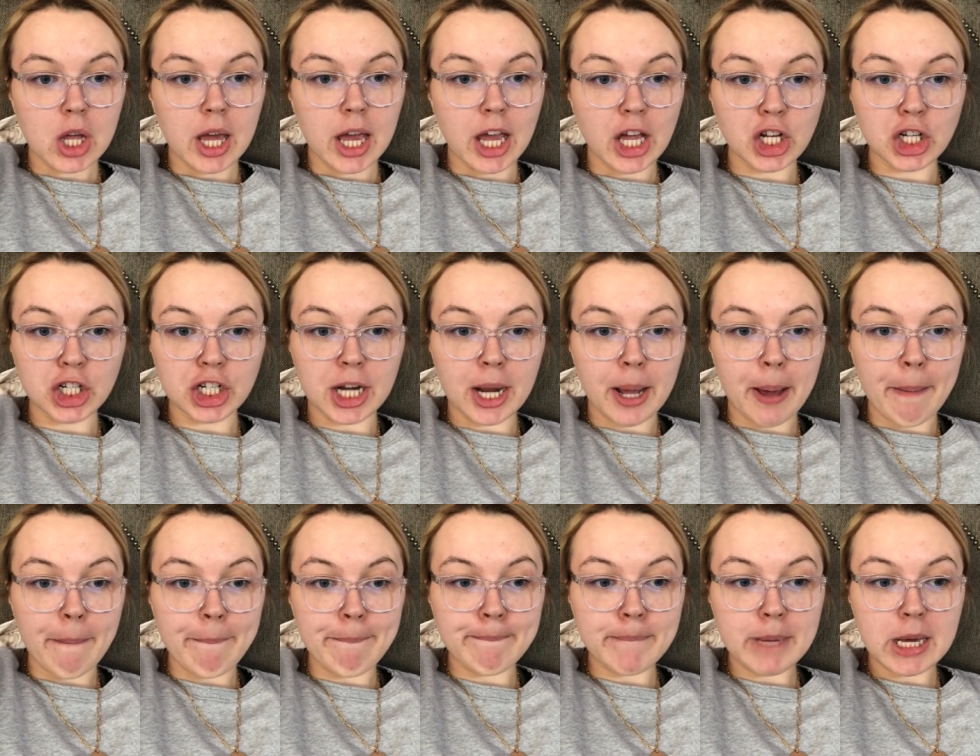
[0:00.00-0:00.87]

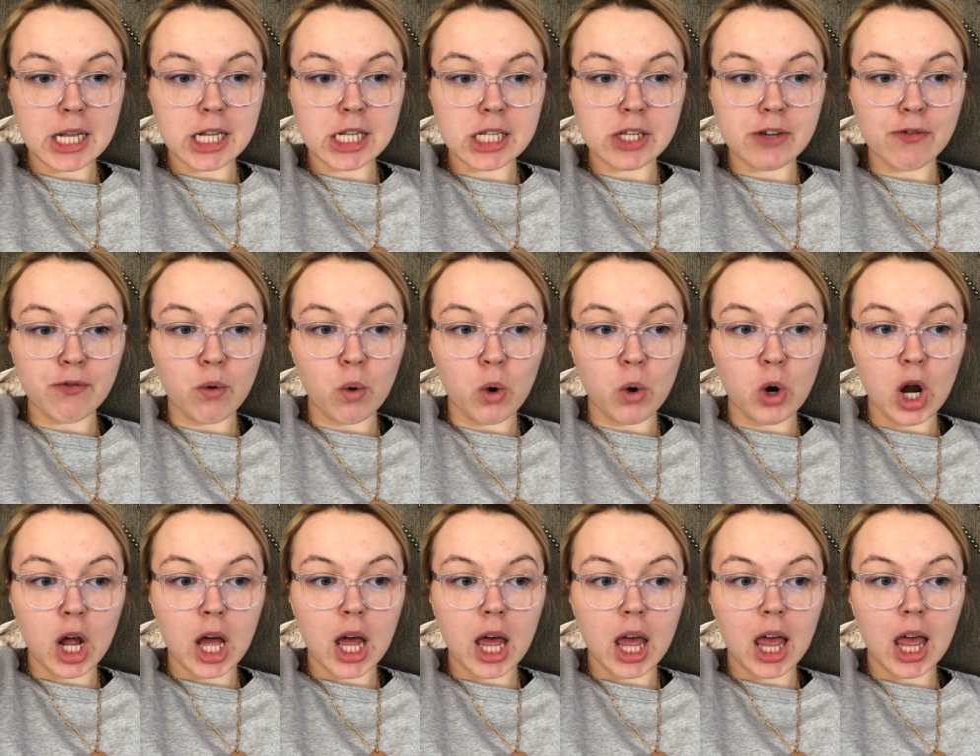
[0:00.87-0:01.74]
H&M and Sephora
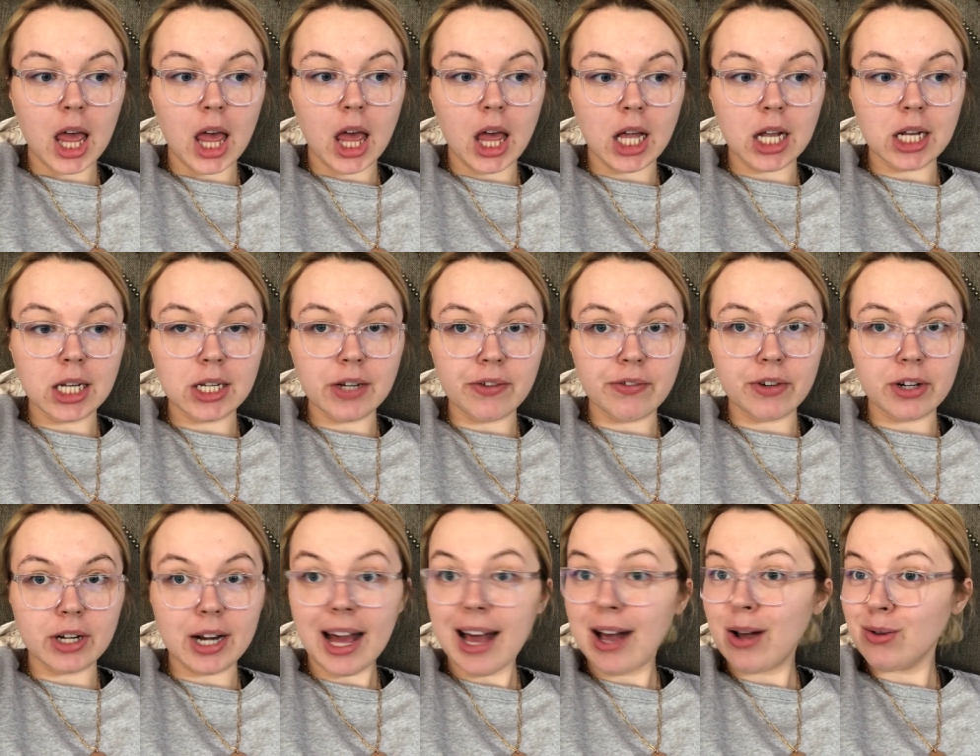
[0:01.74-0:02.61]
and different
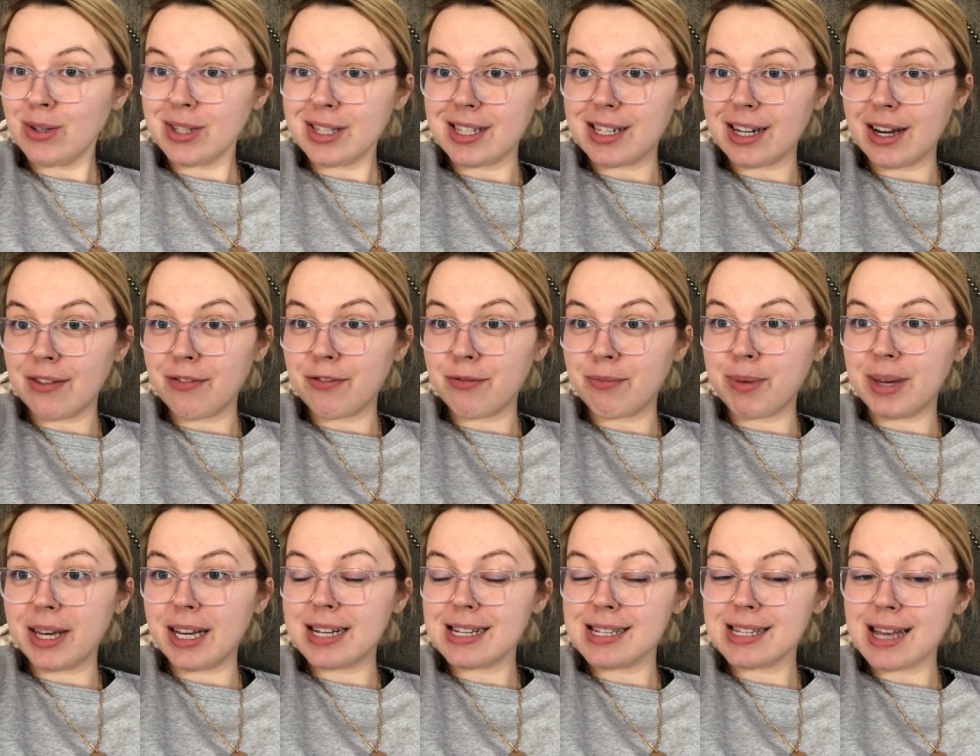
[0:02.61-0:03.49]
house stuff
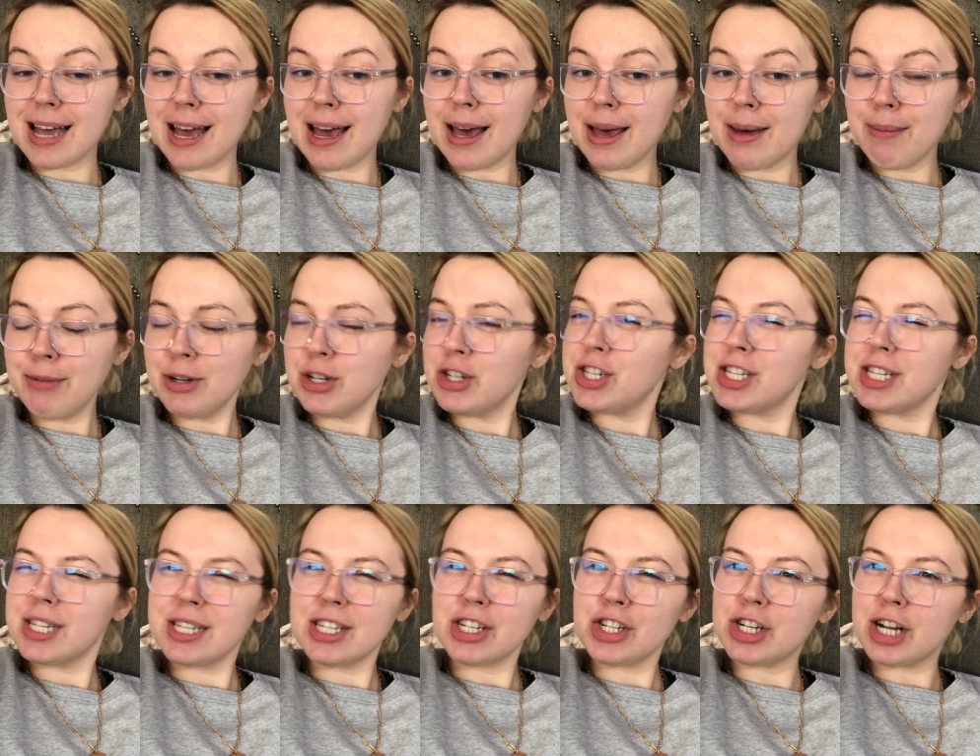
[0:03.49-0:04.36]
because I'm just in
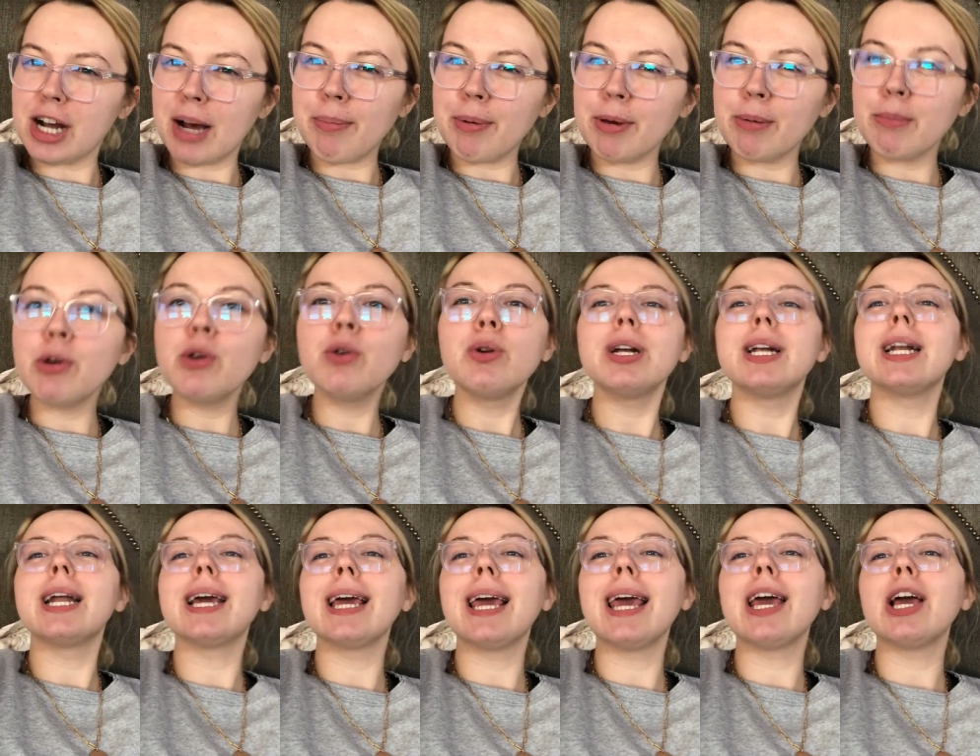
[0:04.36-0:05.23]
the shopping mood and
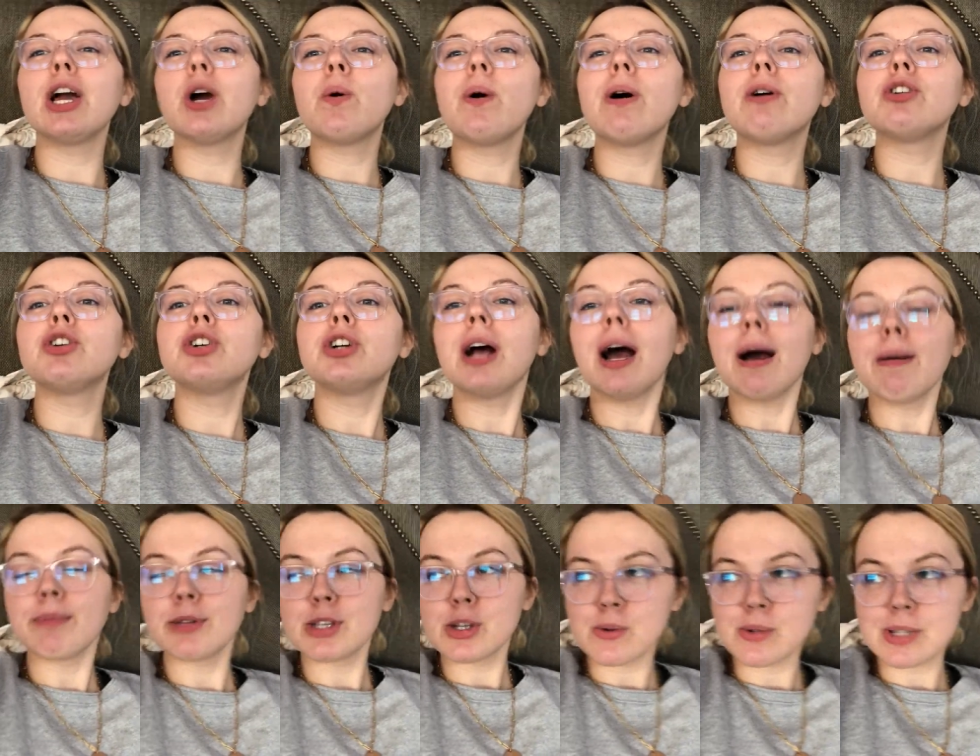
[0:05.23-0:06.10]
I can't go out and shop,
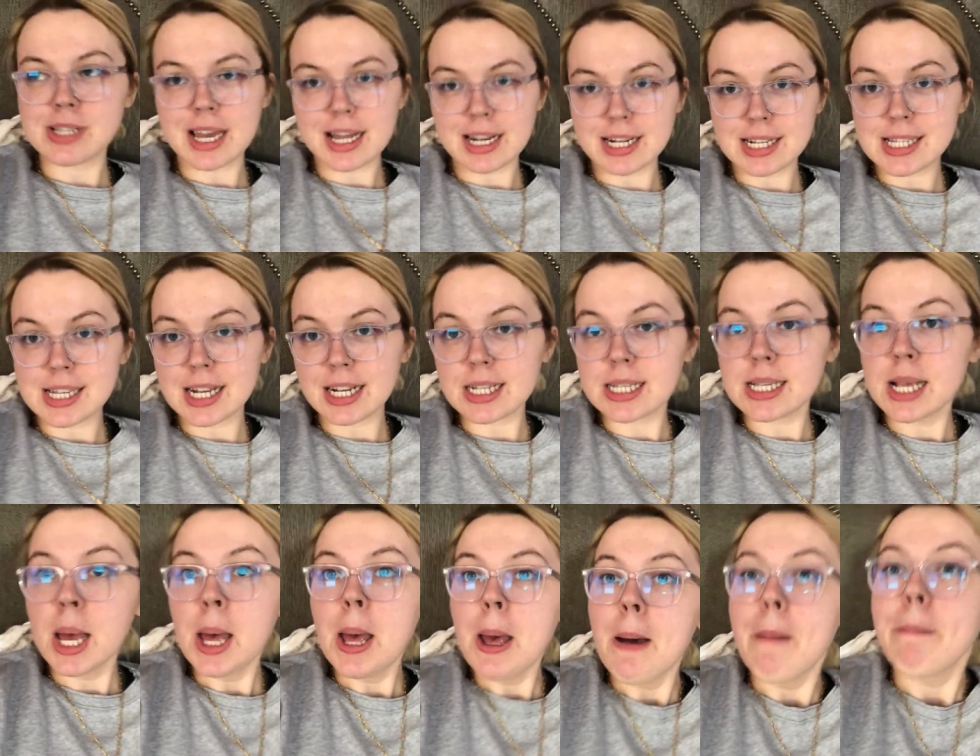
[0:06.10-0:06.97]
so it kind of sucks,
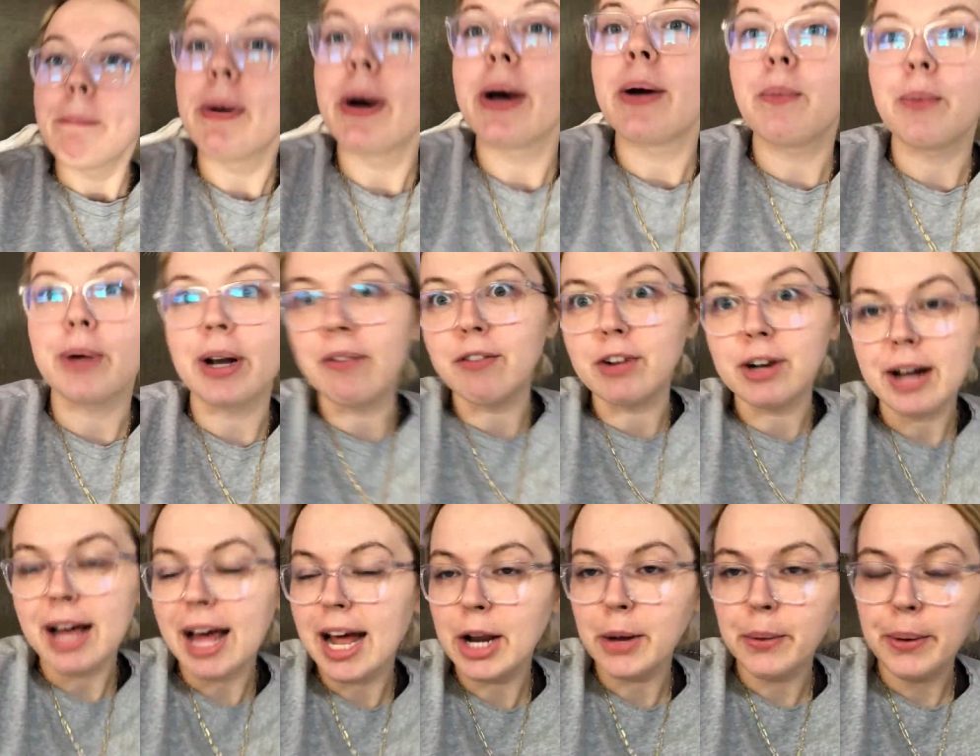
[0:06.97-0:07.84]
but whatever.
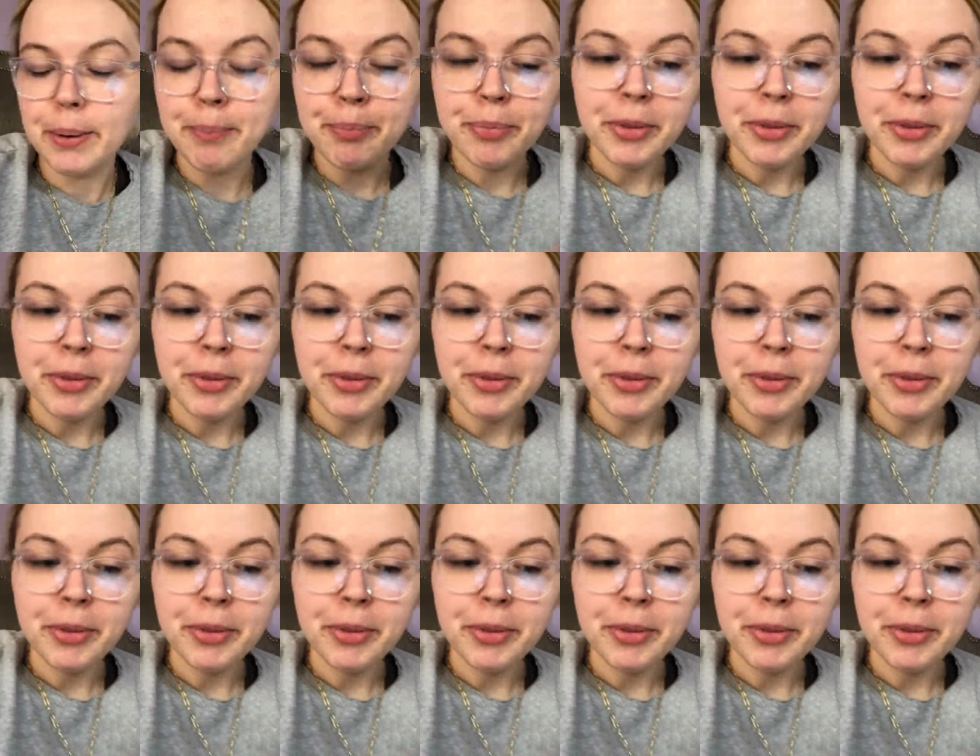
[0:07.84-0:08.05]
Anyway,